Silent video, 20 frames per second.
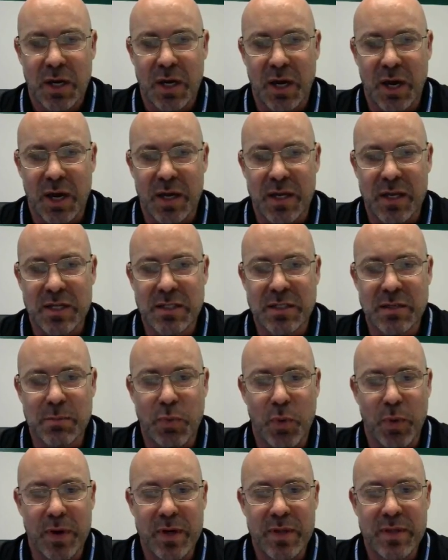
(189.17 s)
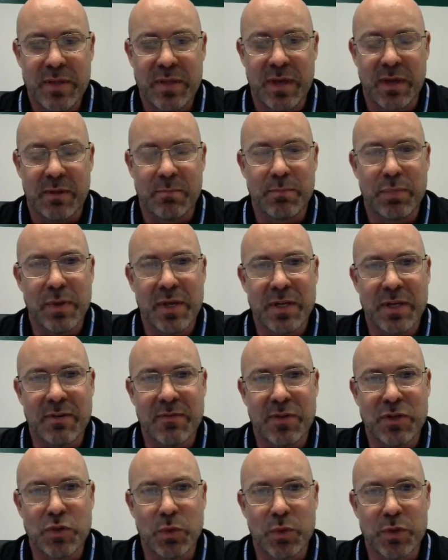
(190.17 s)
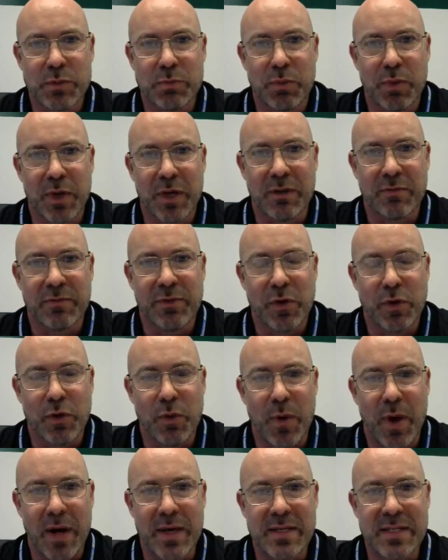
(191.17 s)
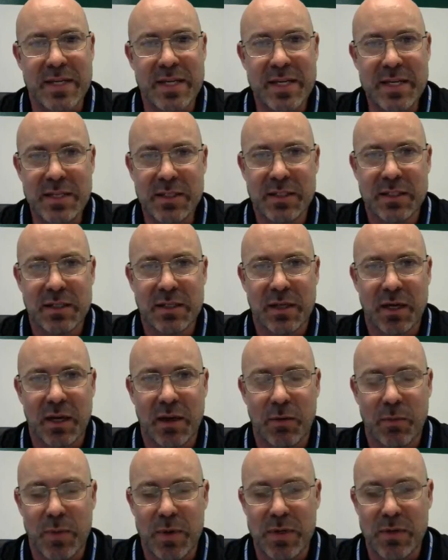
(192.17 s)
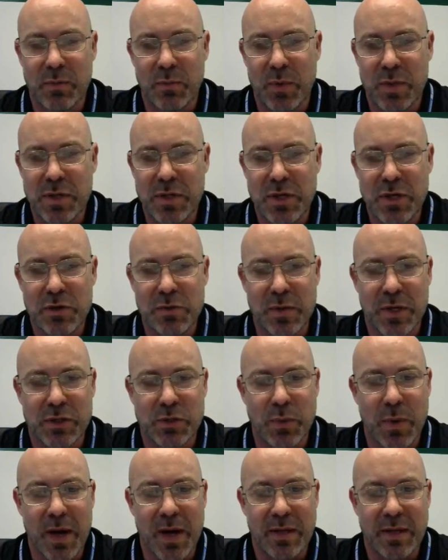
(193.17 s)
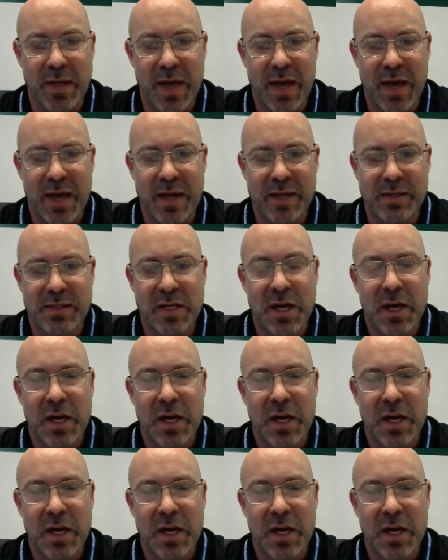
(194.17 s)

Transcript: It is important that individuals bring photo IDs with you, as well as